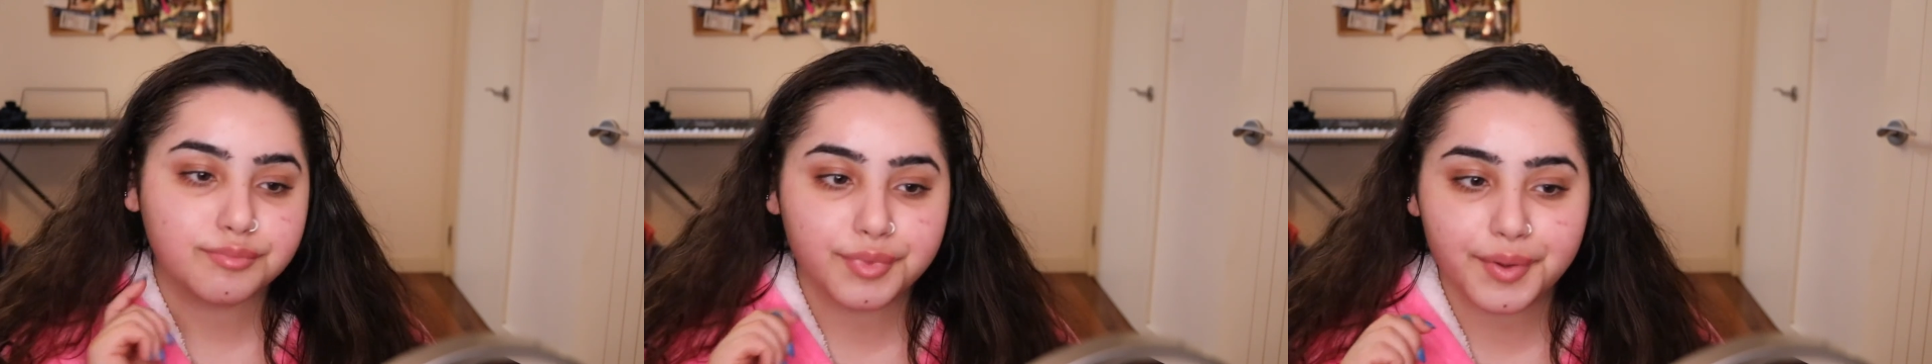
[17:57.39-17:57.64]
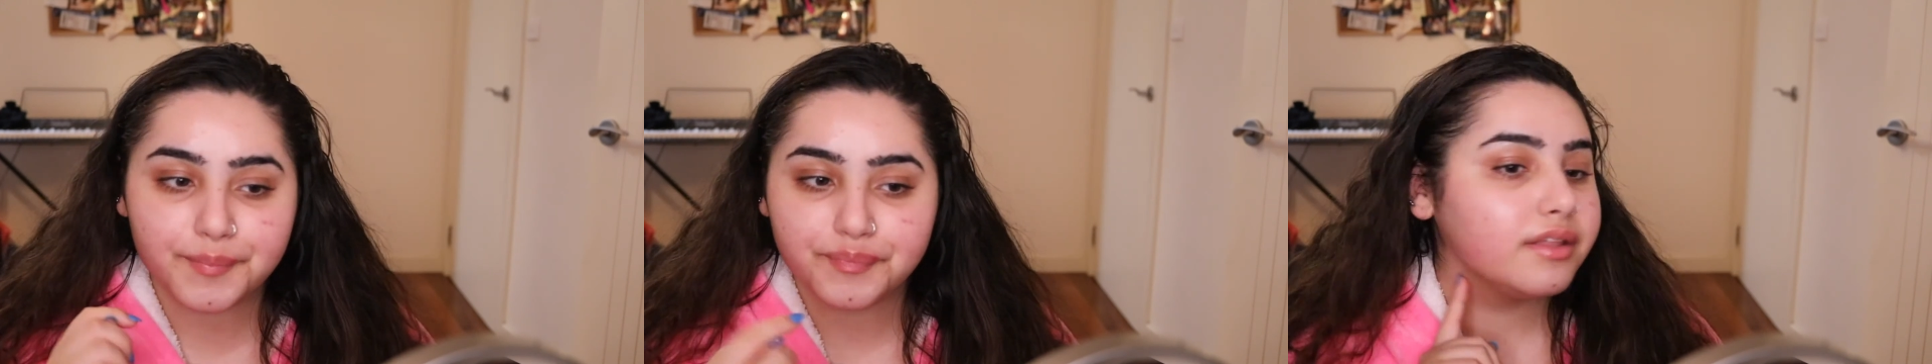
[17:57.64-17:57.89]

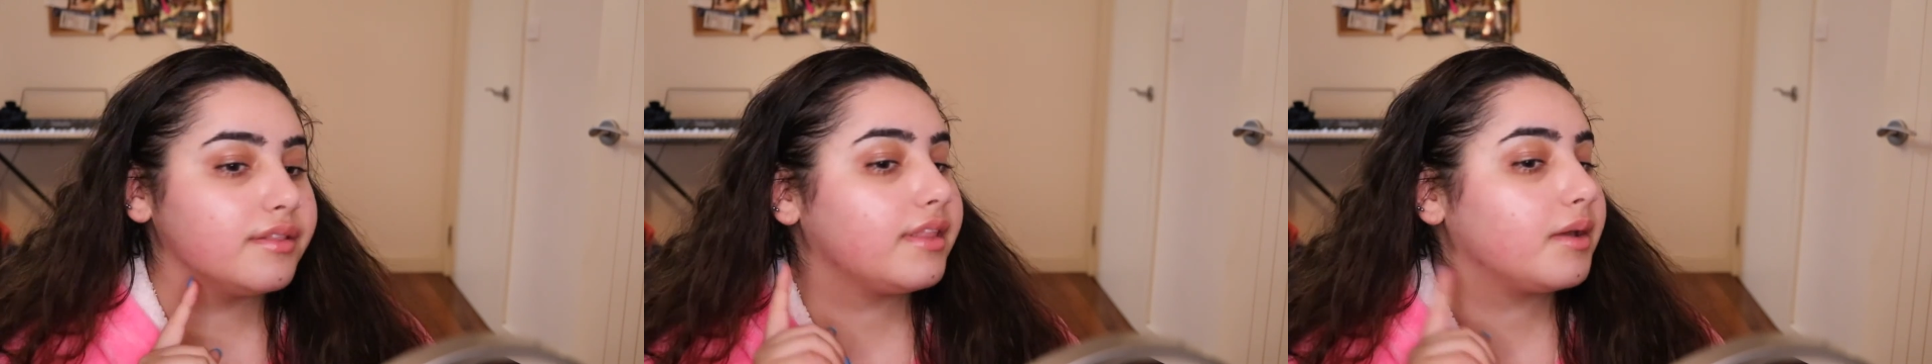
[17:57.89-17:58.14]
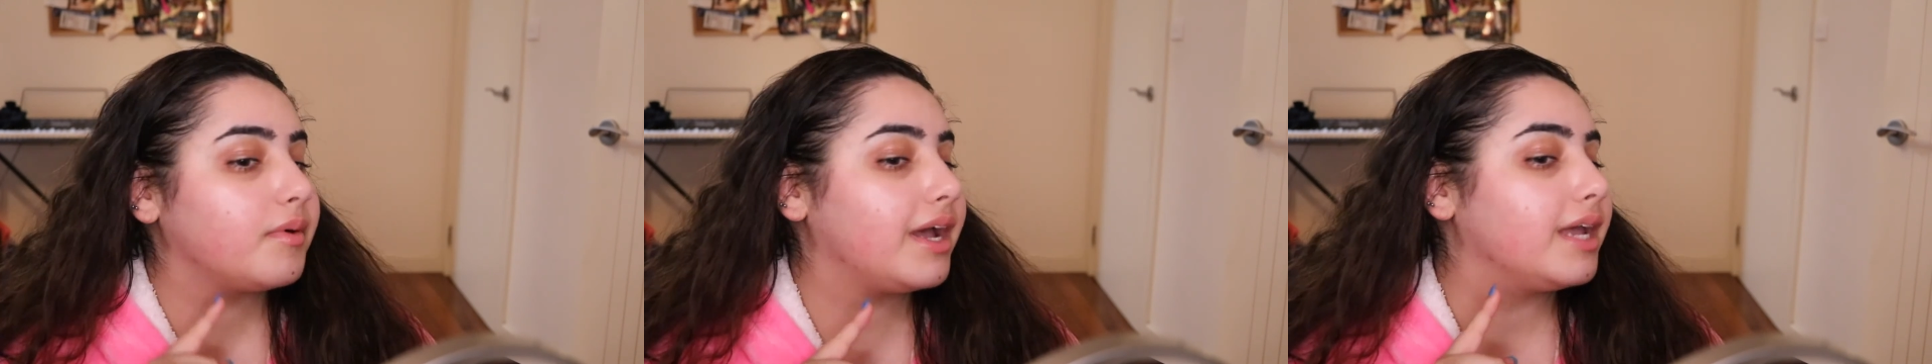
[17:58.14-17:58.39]
but
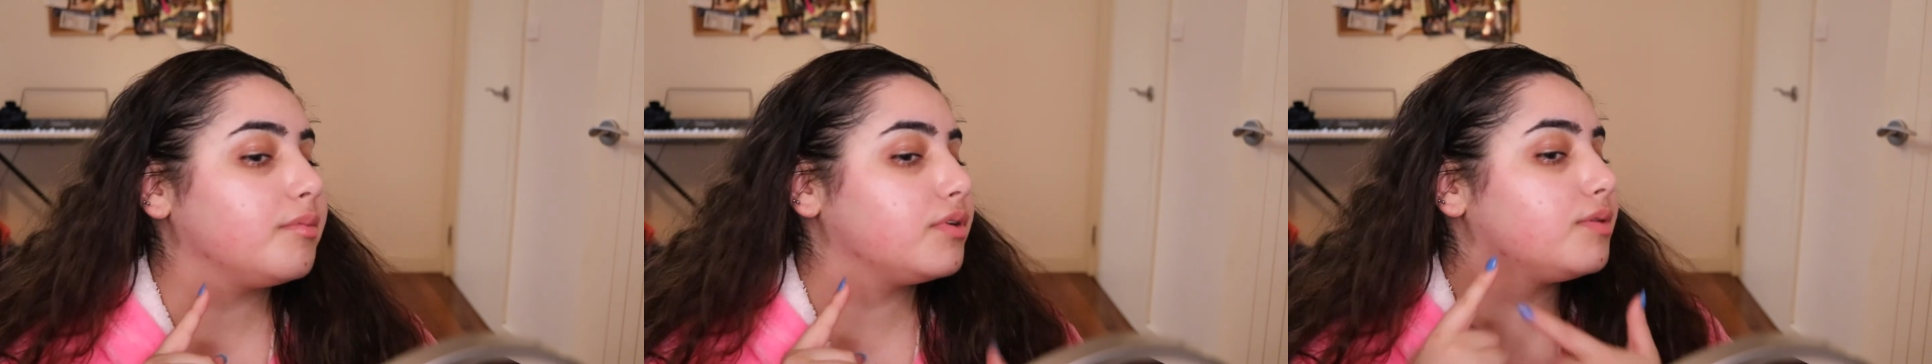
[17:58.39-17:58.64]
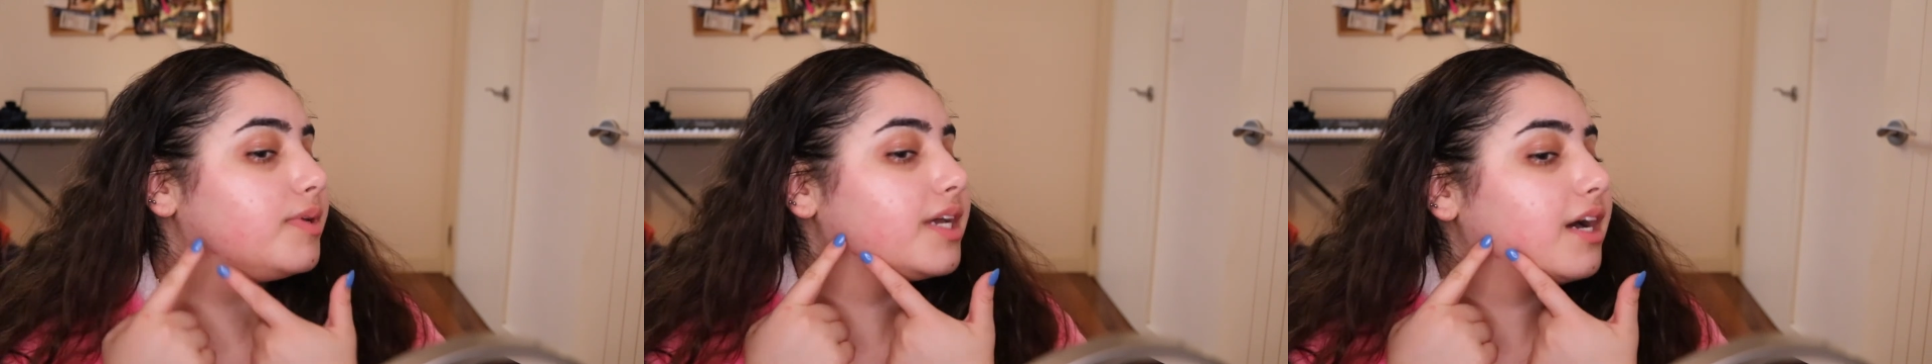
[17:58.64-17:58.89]
they were able
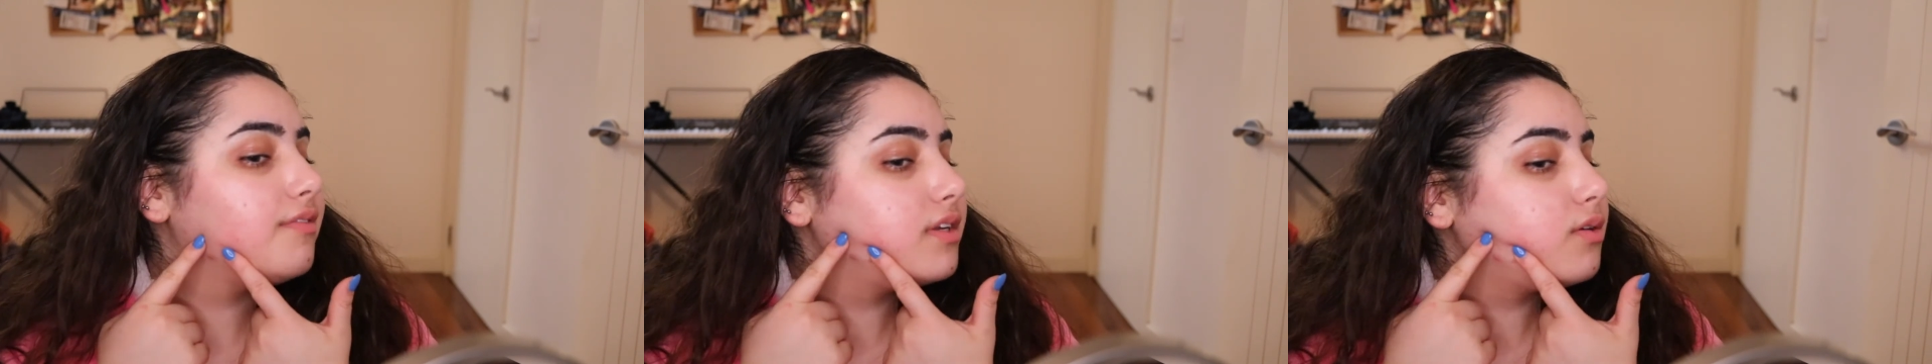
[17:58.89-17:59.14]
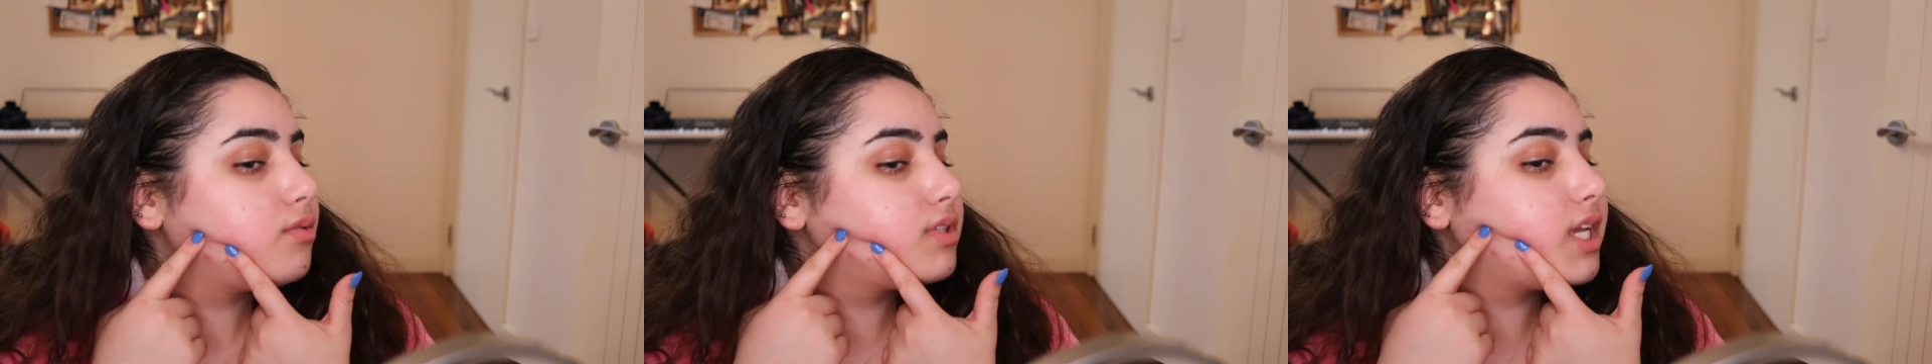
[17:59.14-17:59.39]
to be covered
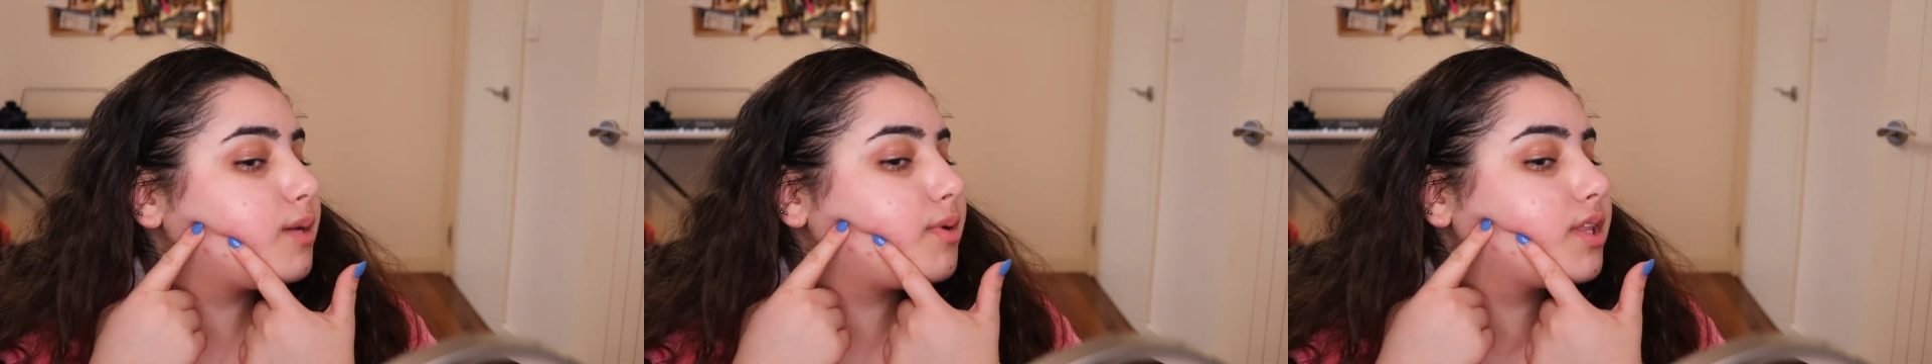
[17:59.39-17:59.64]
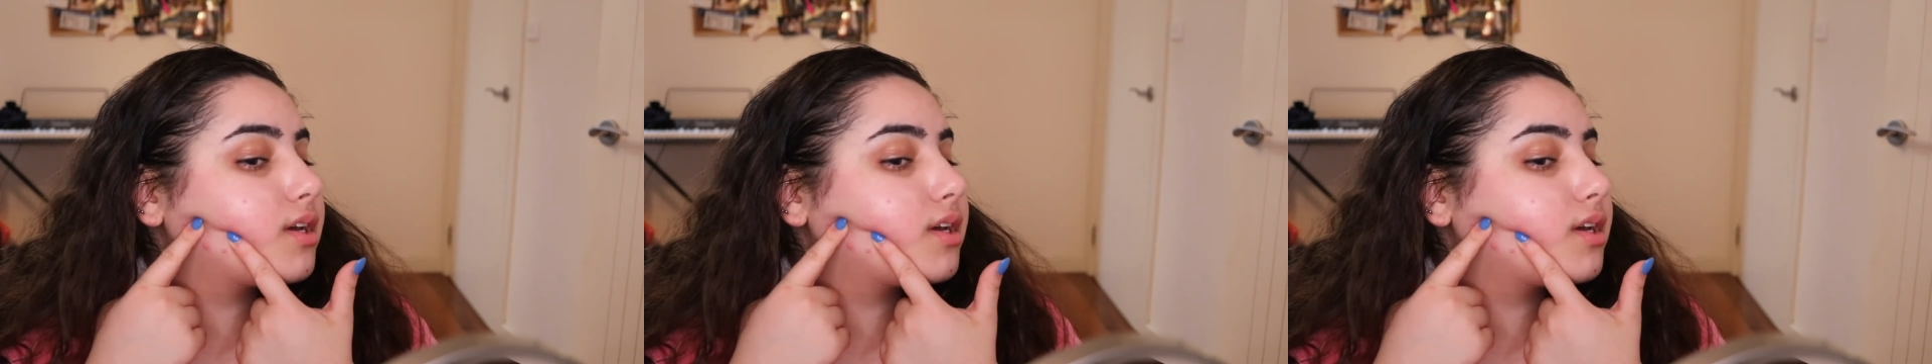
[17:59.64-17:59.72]
all day by the